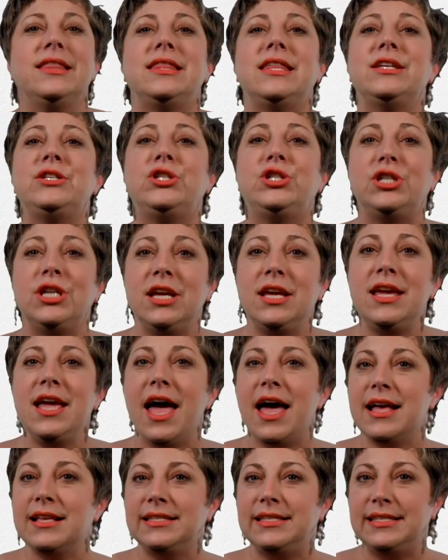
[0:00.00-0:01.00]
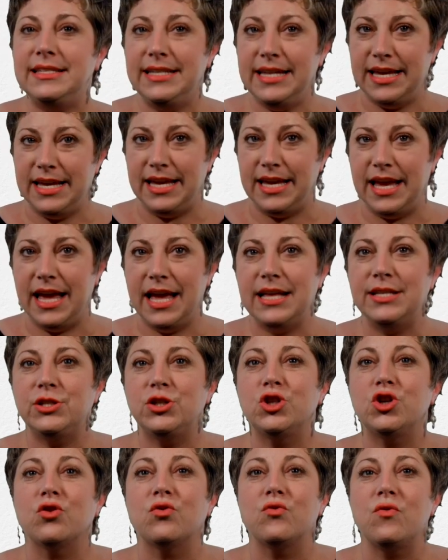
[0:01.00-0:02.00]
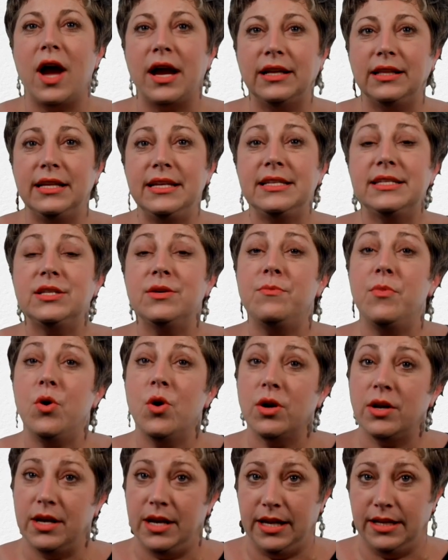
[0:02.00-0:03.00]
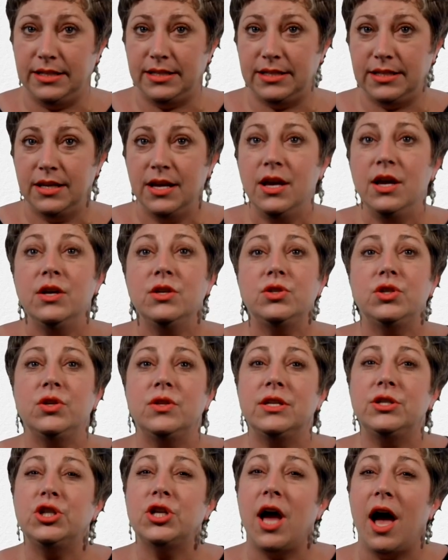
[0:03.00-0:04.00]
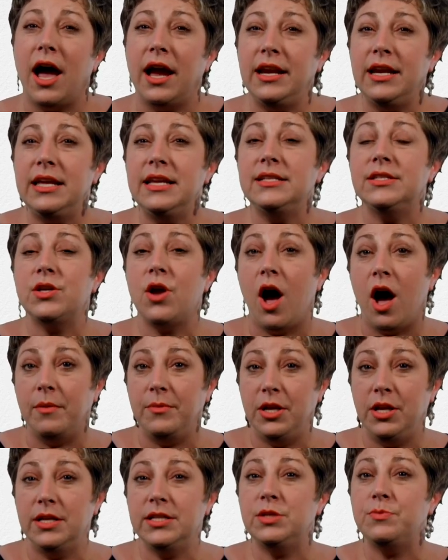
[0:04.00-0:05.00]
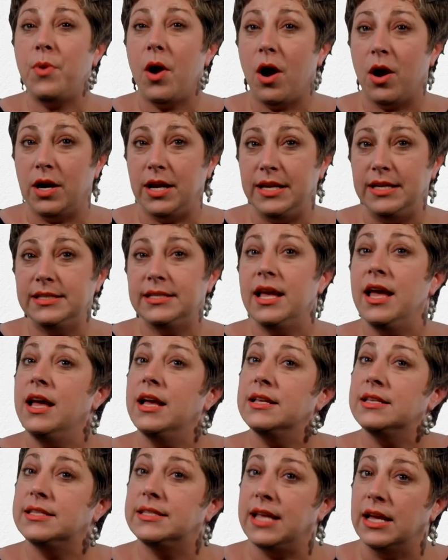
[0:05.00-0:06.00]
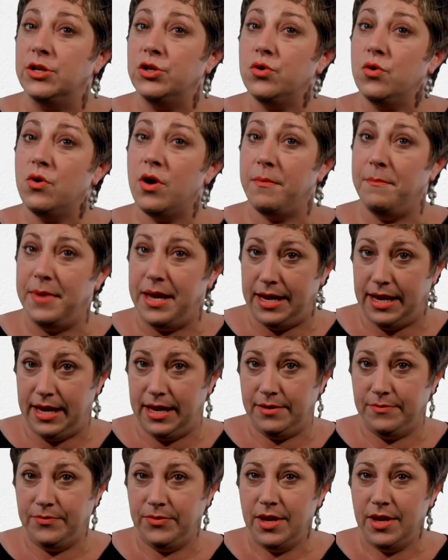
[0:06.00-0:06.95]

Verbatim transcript: The GSD is directly subordinate to the Chinese Communist Party's Central Committee